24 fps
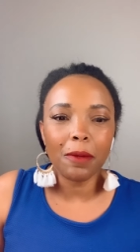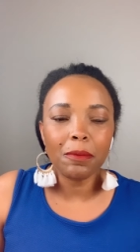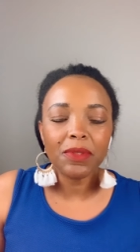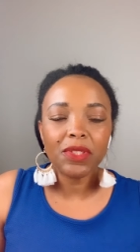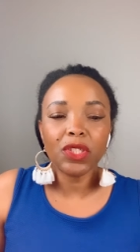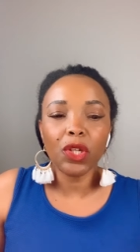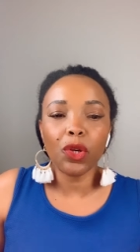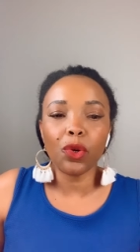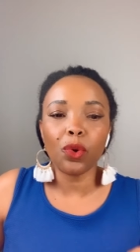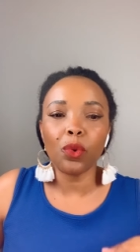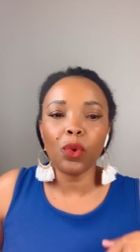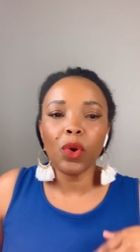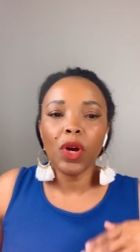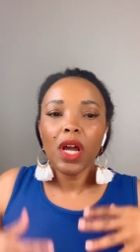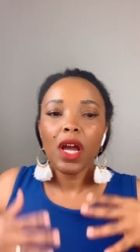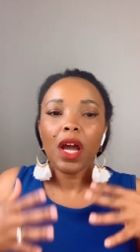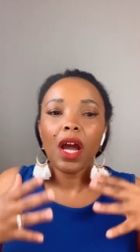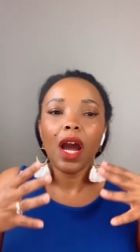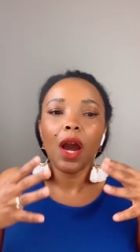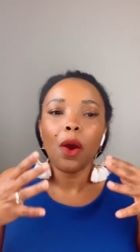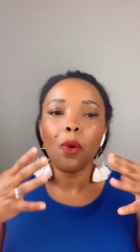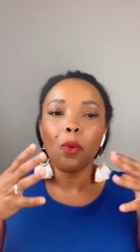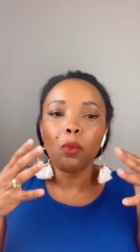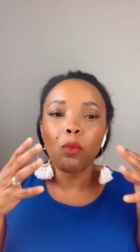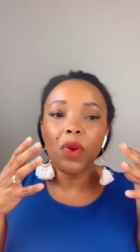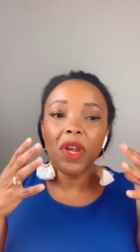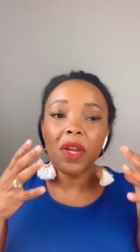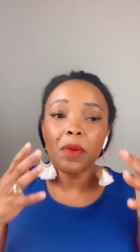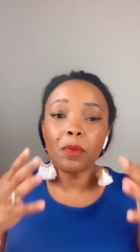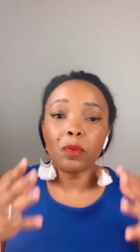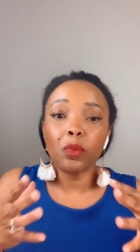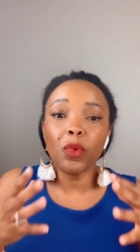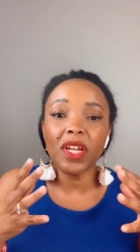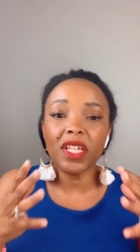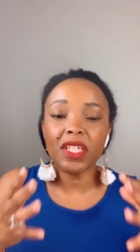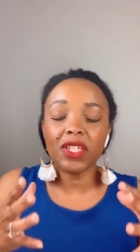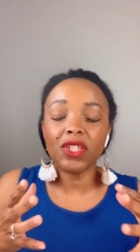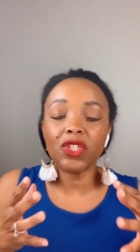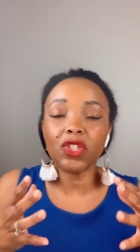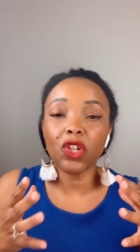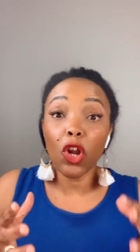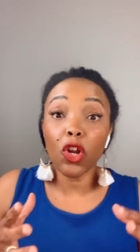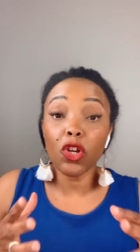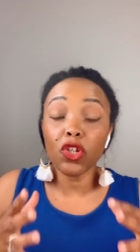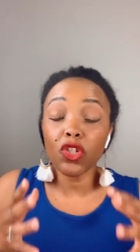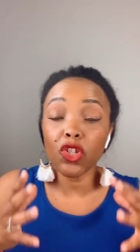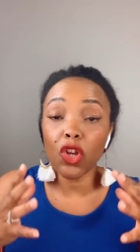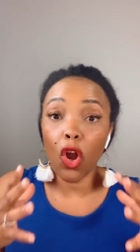So when we
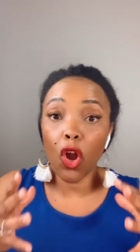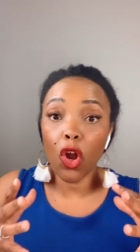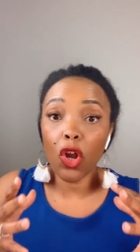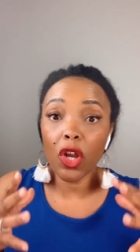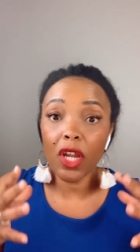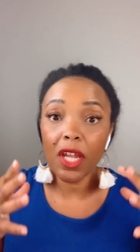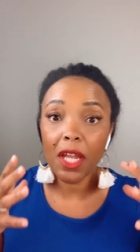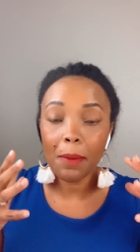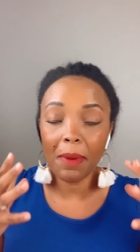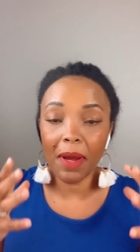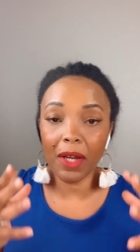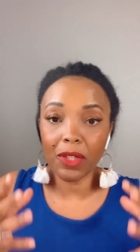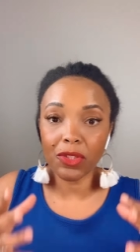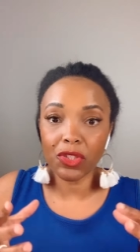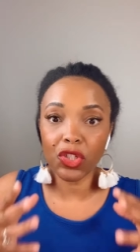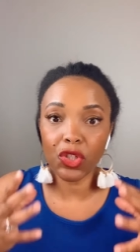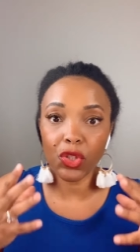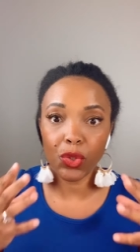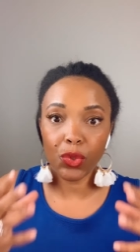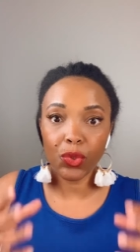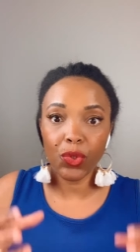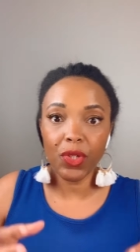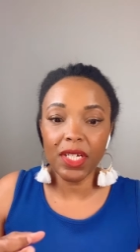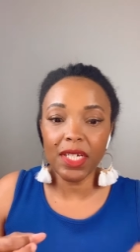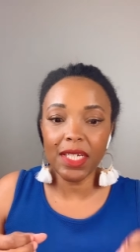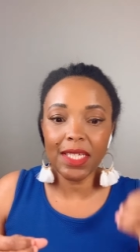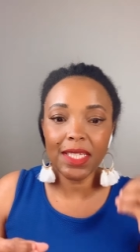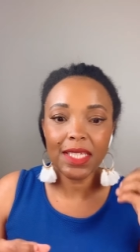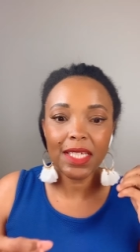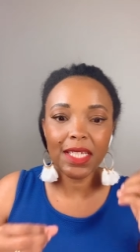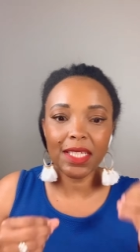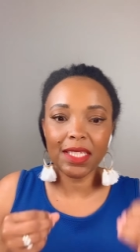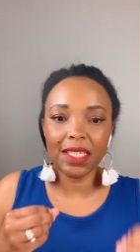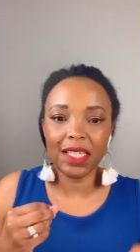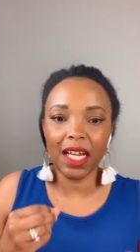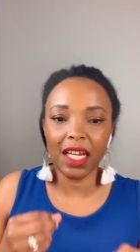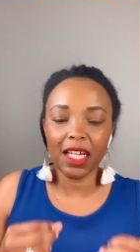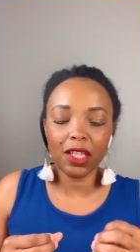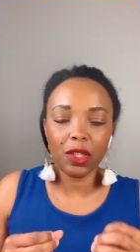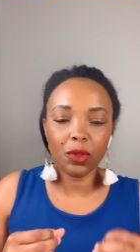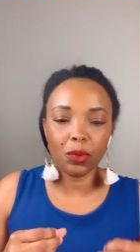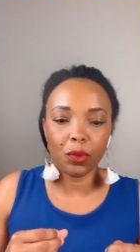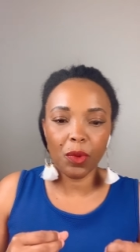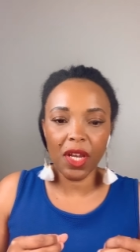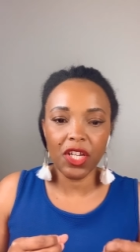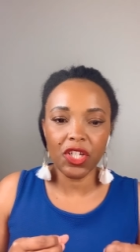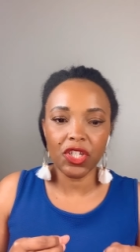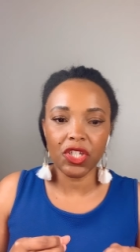start talking about decrees and
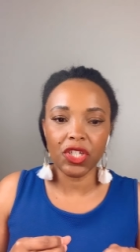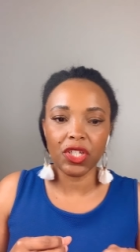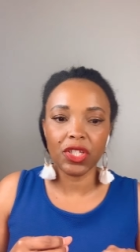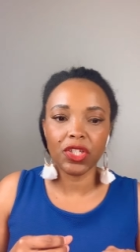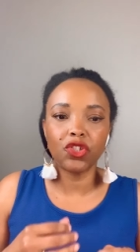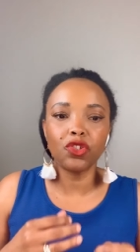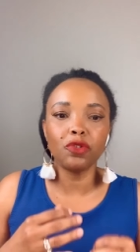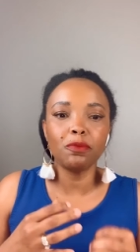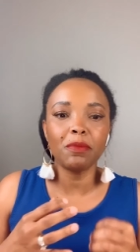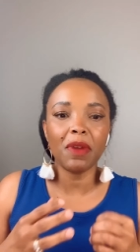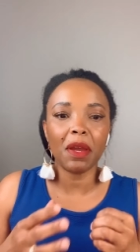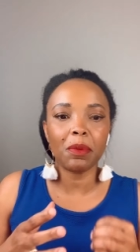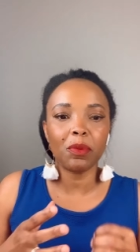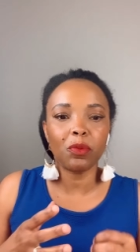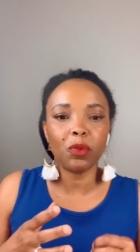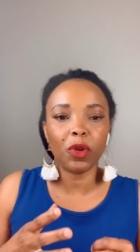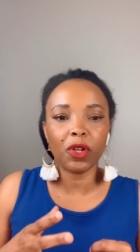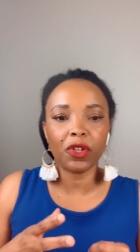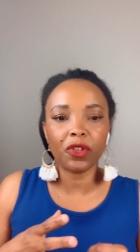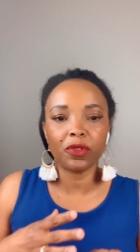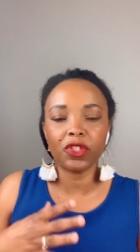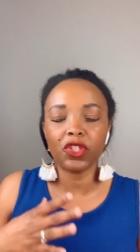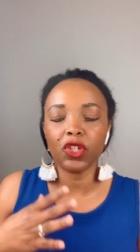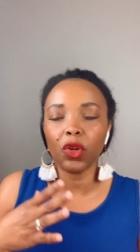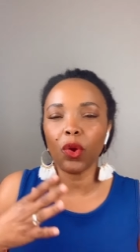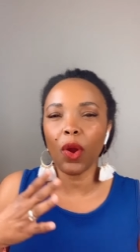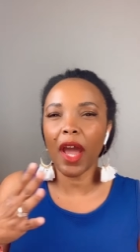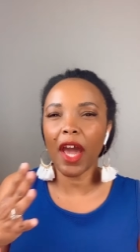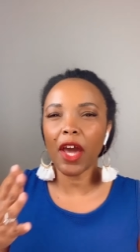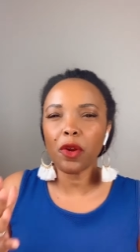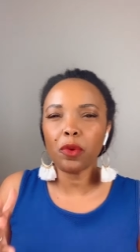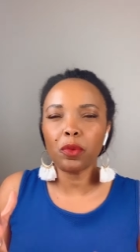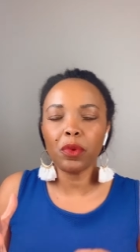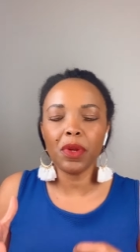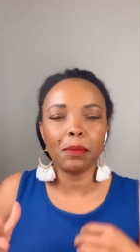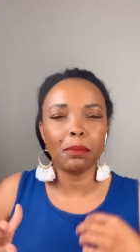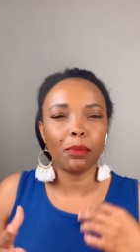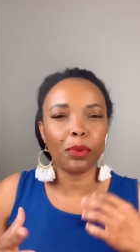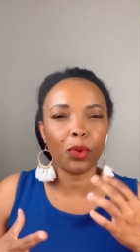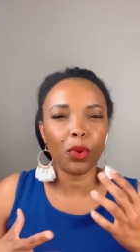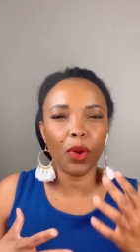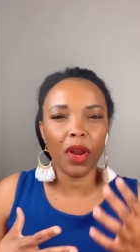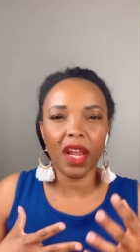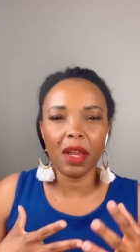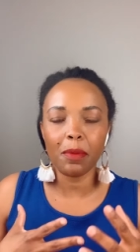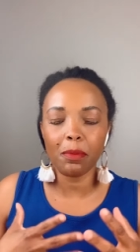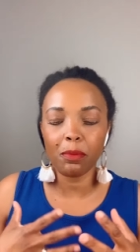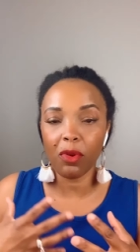declarations, you may be wondering, so how do we
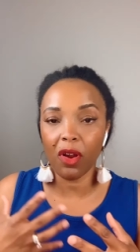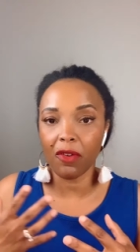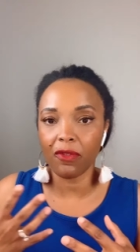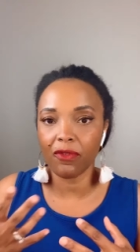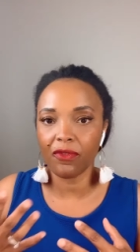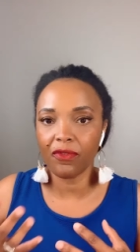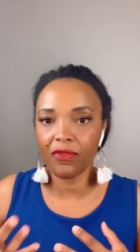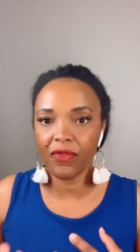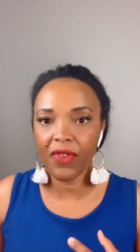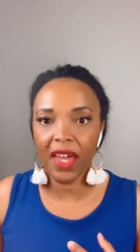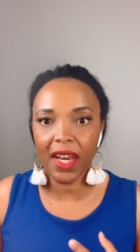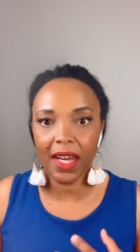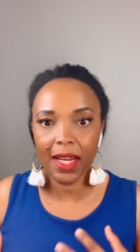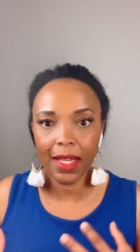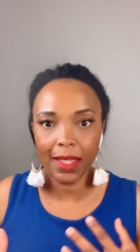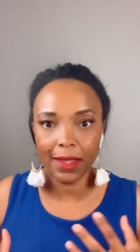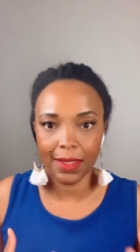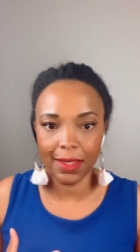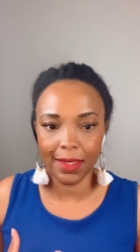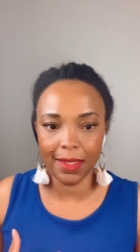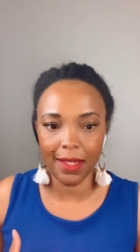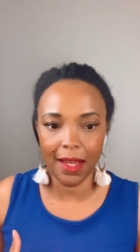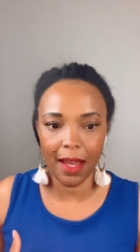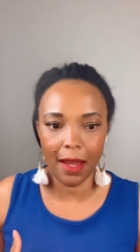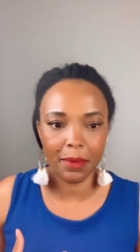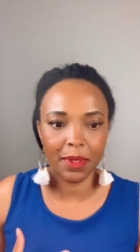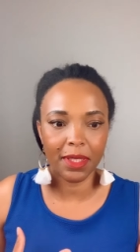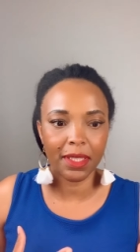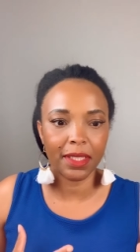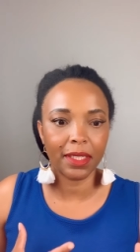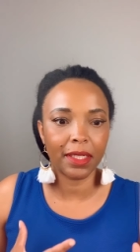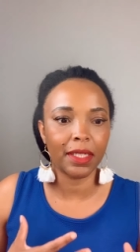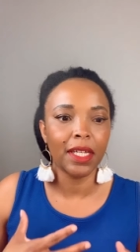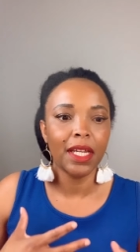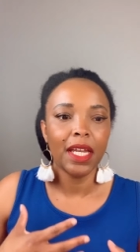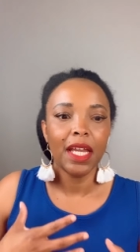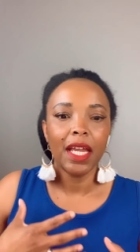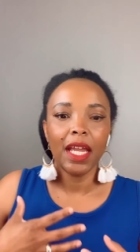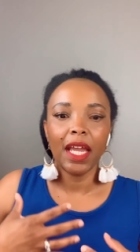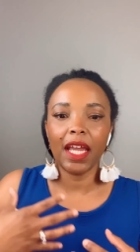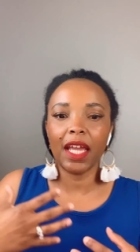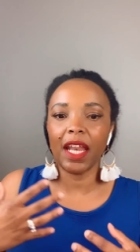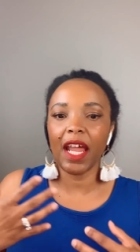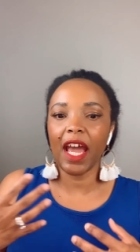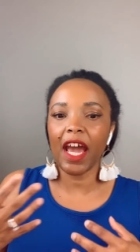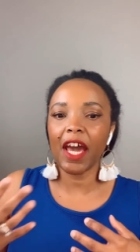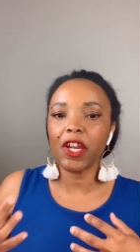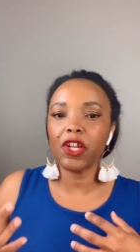pray prophetically, Tabitha?
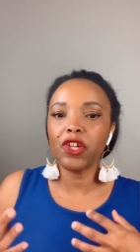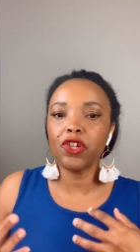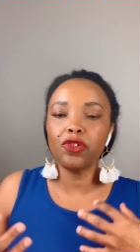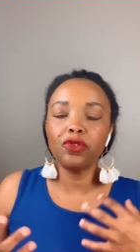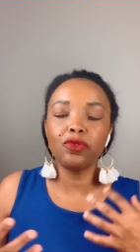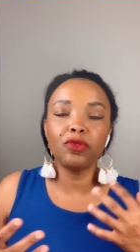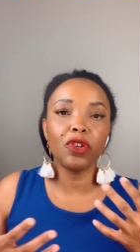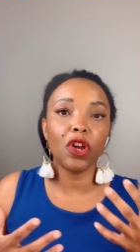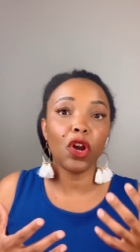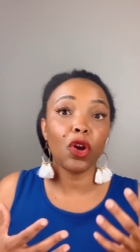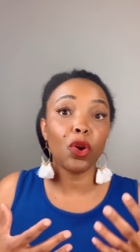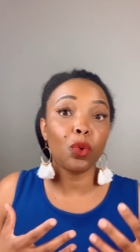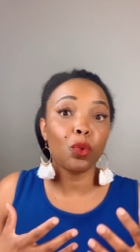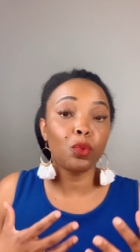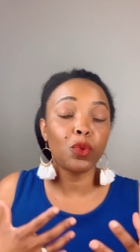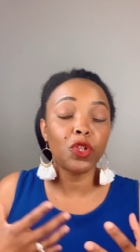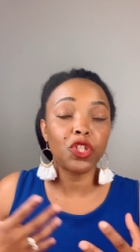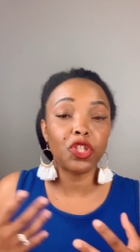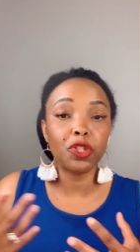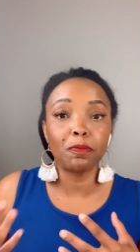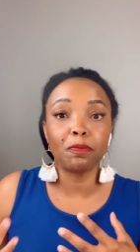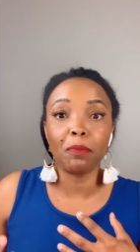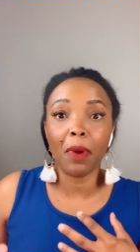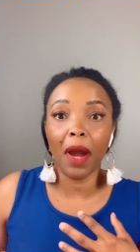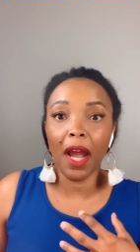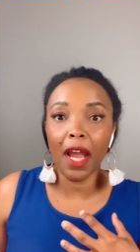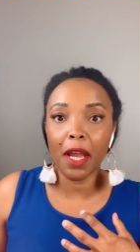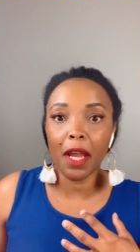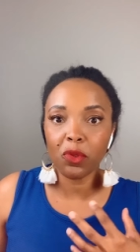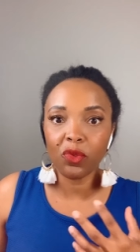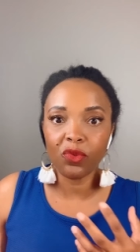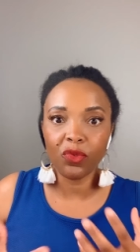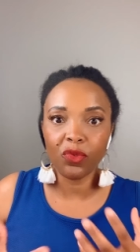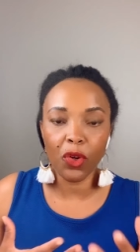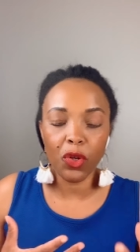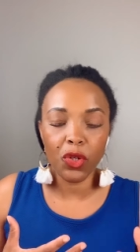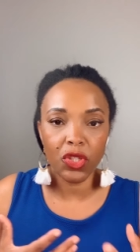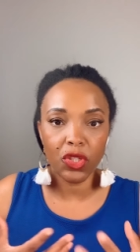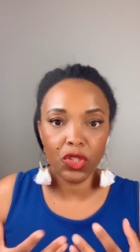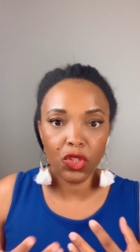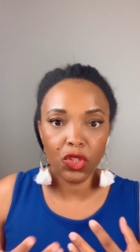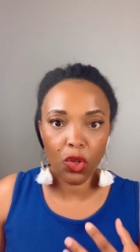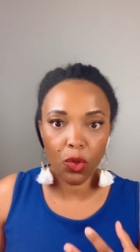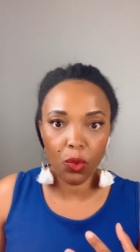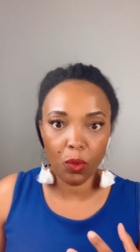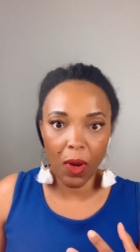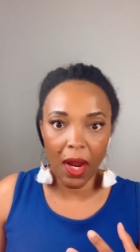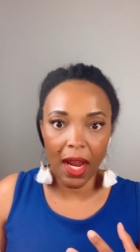And how do you know which Bible verses
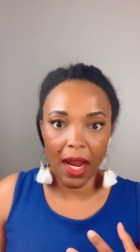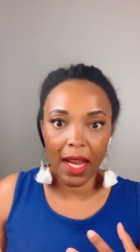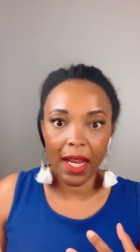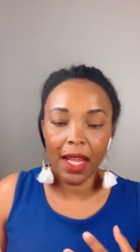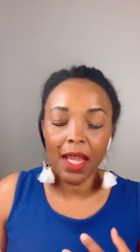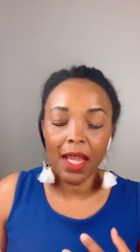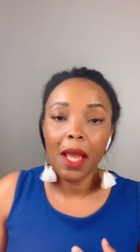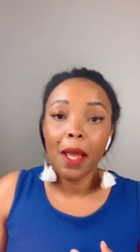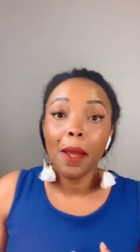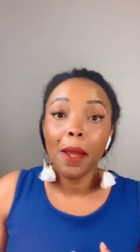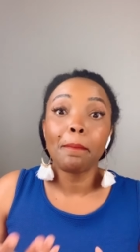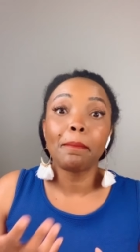are right?